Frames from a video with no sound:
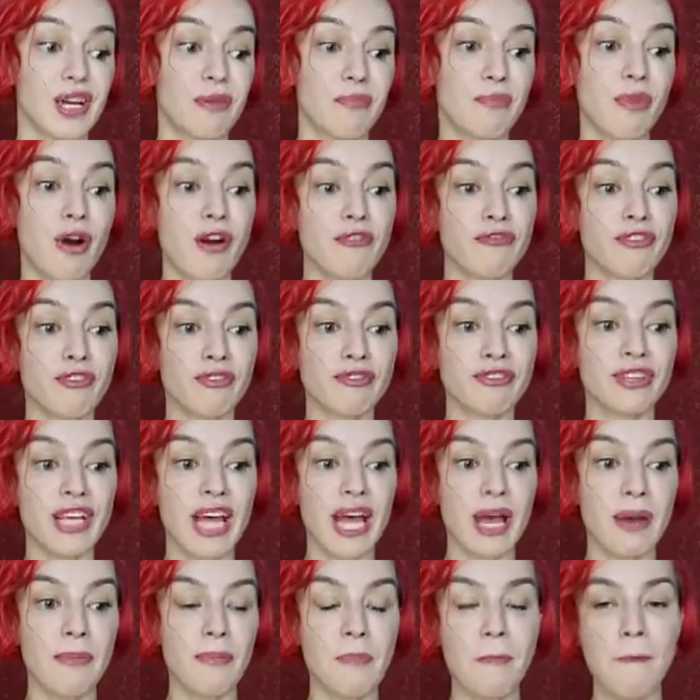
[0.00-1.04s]
both of
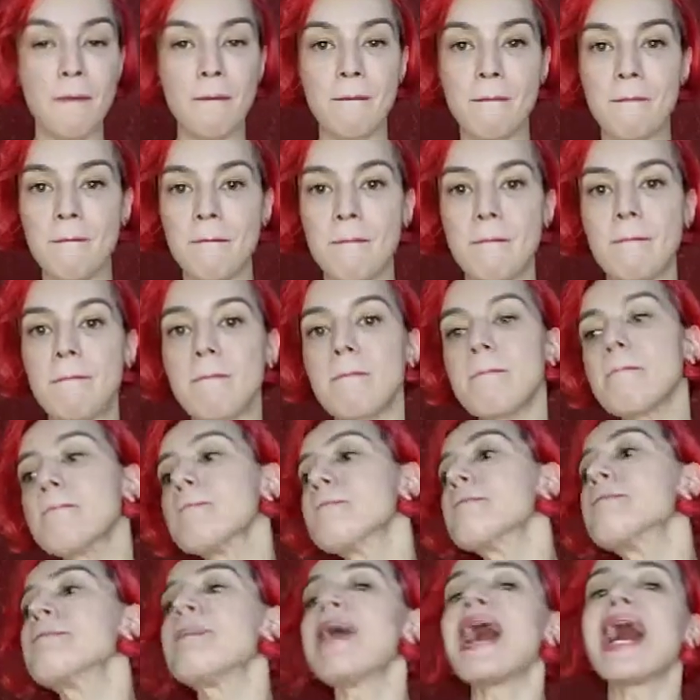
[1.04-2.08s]
them
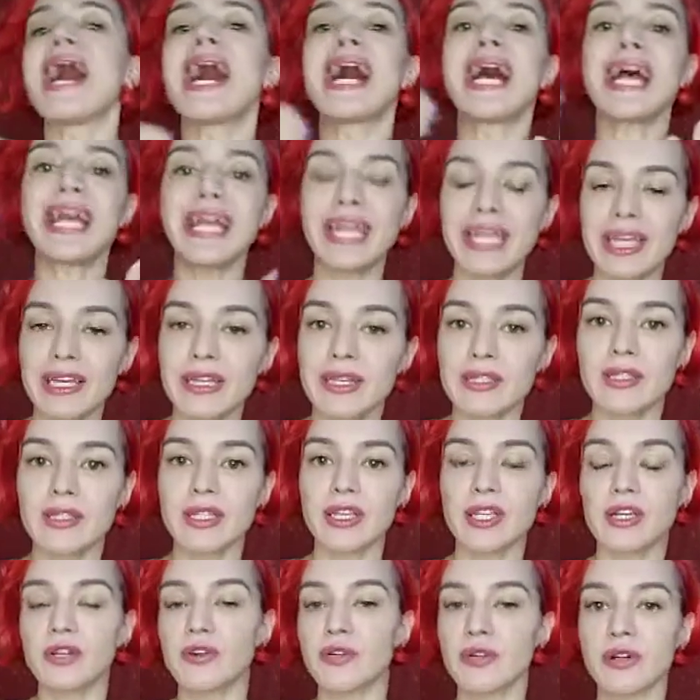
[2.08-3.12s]
might
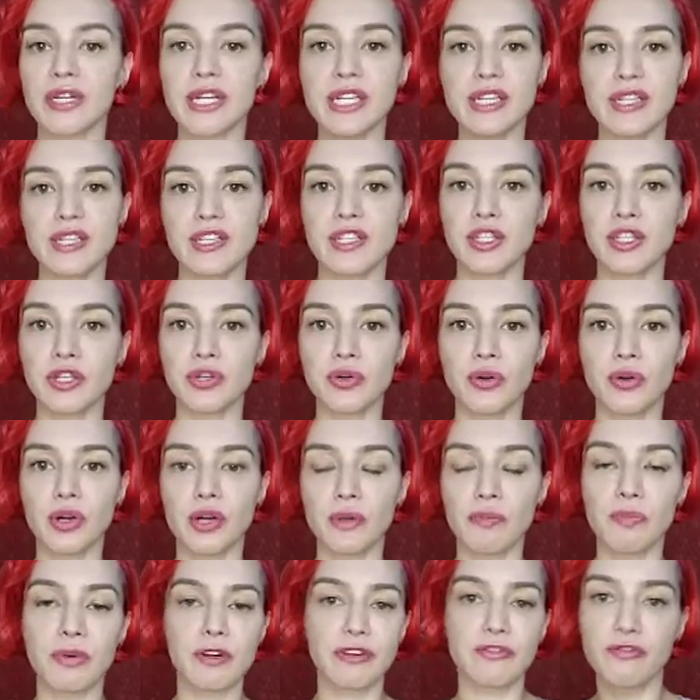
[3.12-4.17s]
increase your
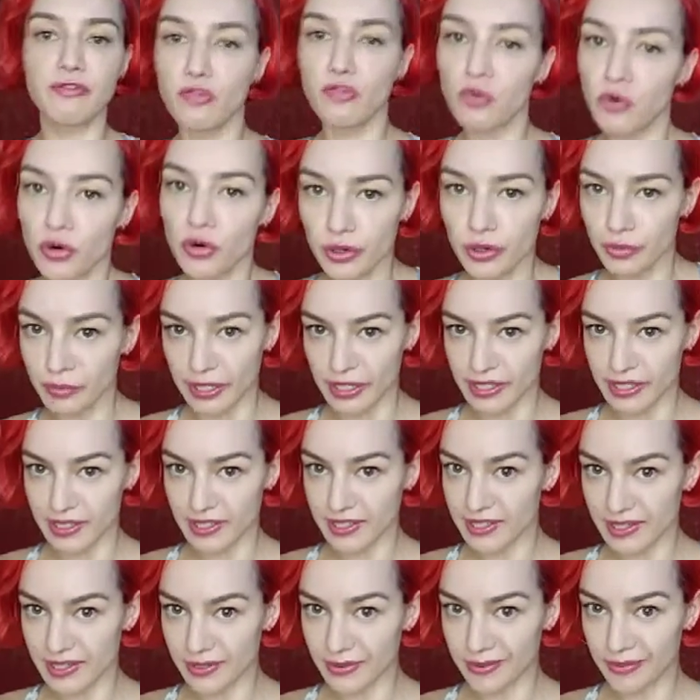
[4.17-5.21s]

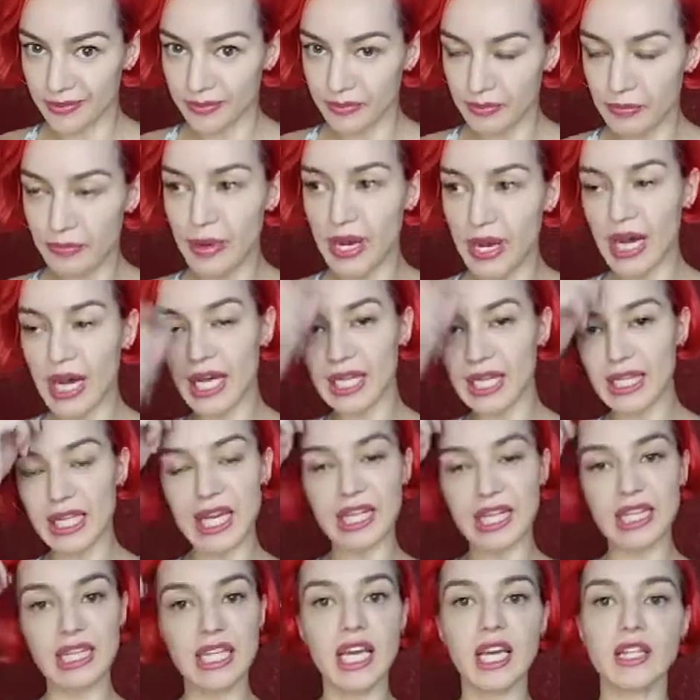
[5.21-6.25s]
performance. But
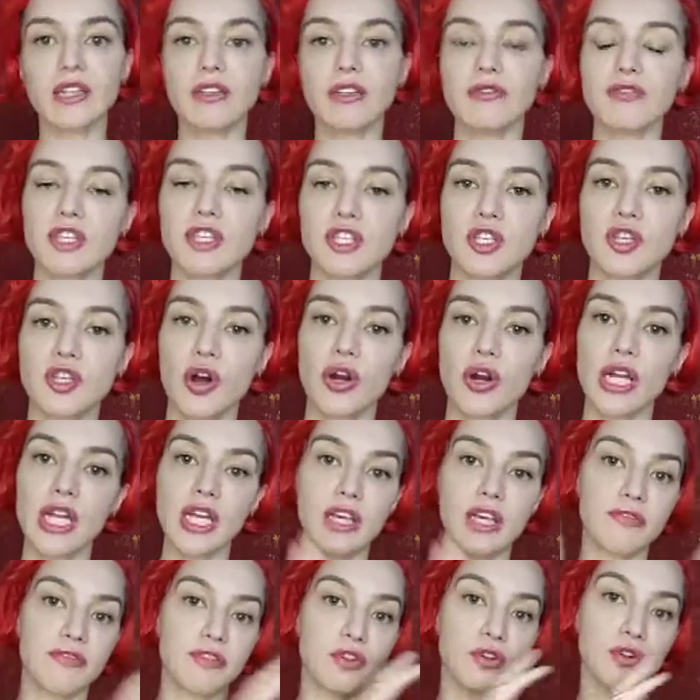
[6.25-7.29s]
at the end of the
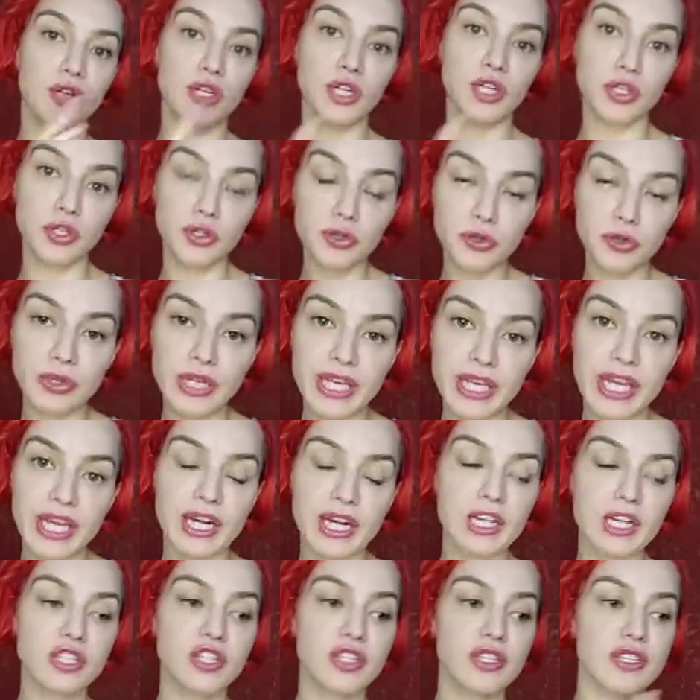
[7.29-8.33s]
story, if you're new
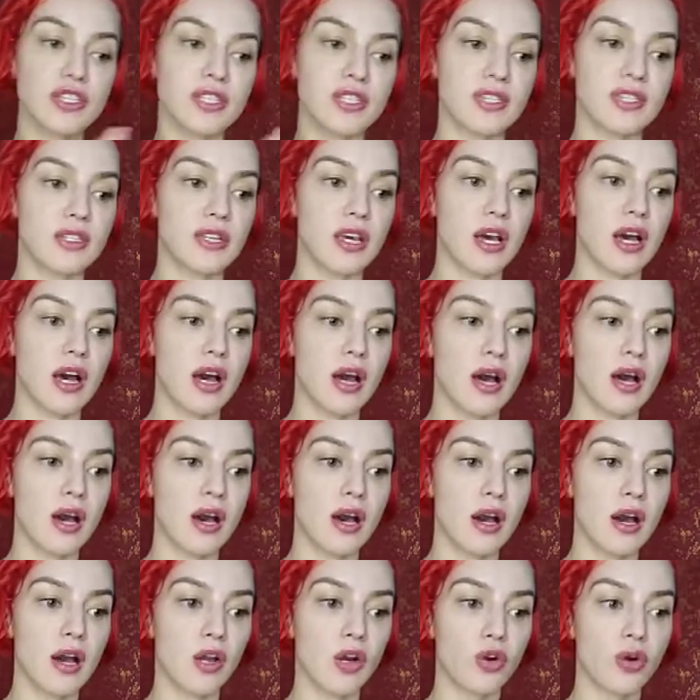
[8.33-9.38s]
there, just
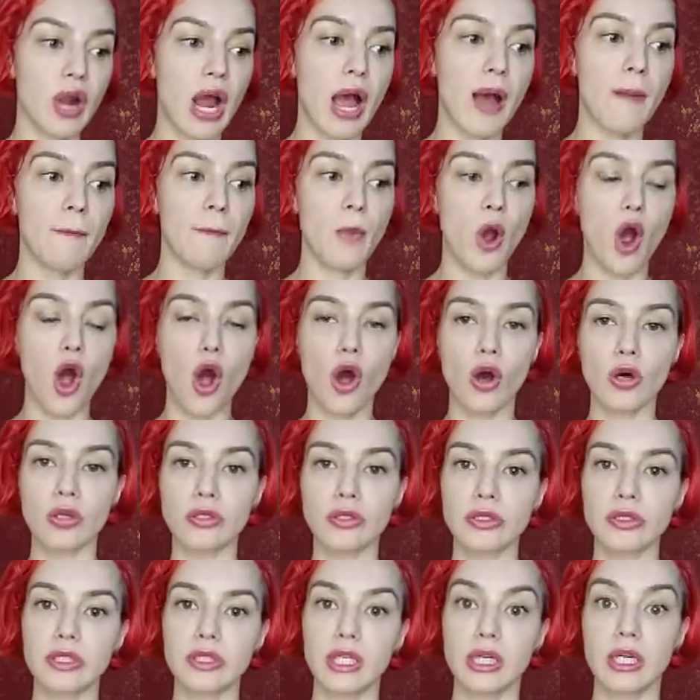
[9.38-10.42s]
grab
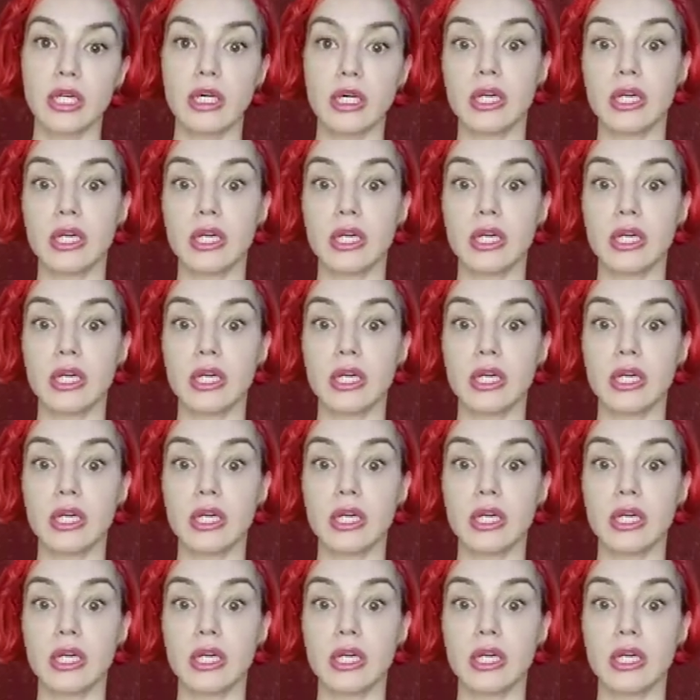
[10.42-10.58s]
on